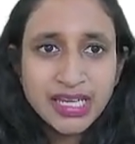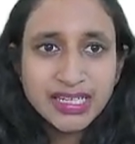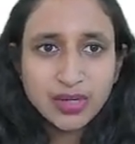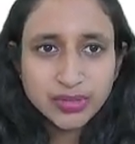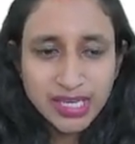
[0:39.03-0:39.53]

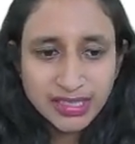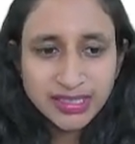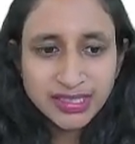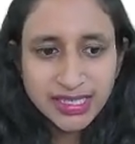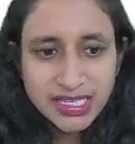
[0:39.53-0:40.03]
Now the other
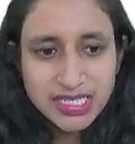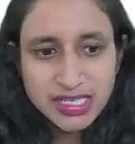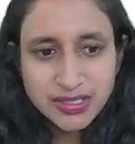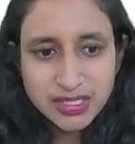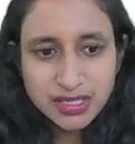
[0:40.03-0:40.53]
thing is
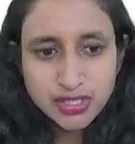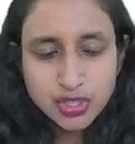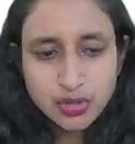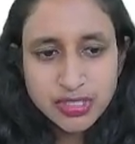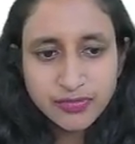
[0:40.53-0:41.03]
it
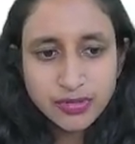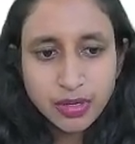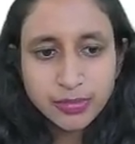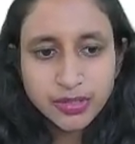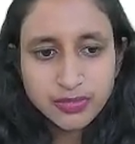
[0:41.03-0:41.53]
shows a
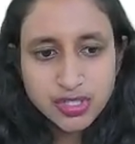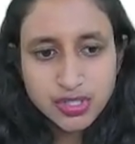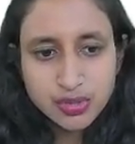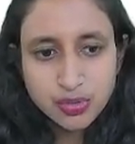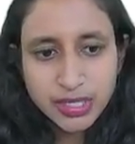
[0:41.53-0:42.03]
phenomenon which
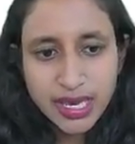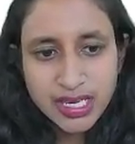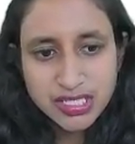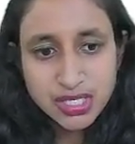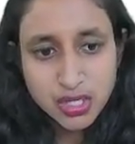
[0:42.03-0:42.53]
is known
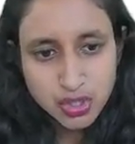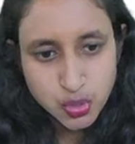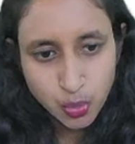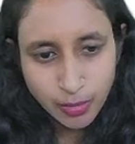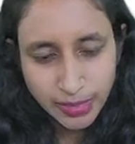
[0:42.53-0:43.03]
as
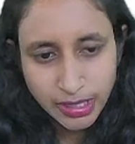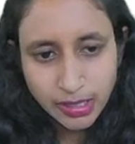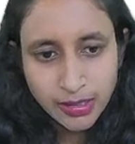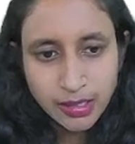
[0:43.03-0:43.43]
swarming.